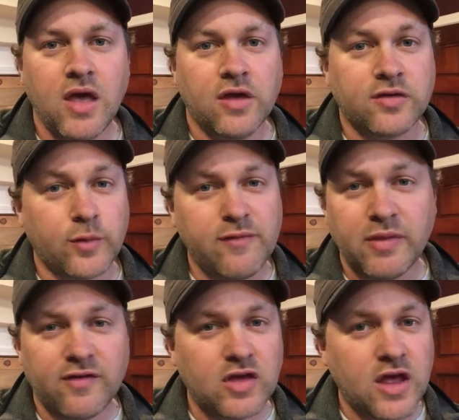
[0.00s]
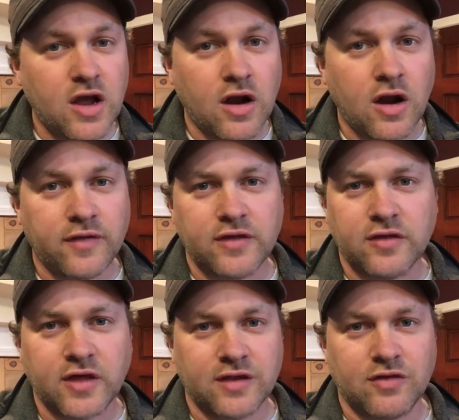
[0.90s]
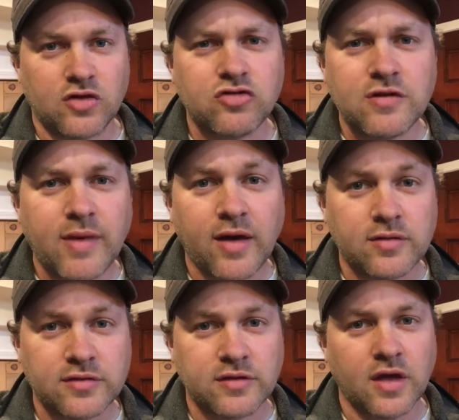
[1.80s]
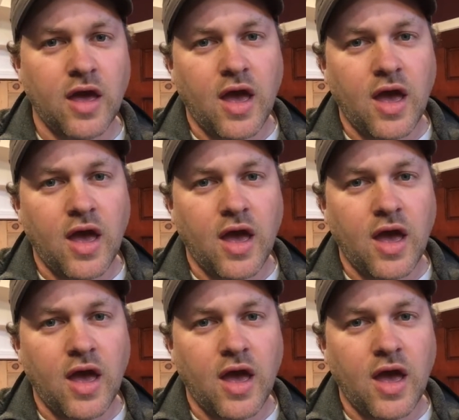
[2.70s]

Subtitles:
So we've been living here and this is kind of our dream house.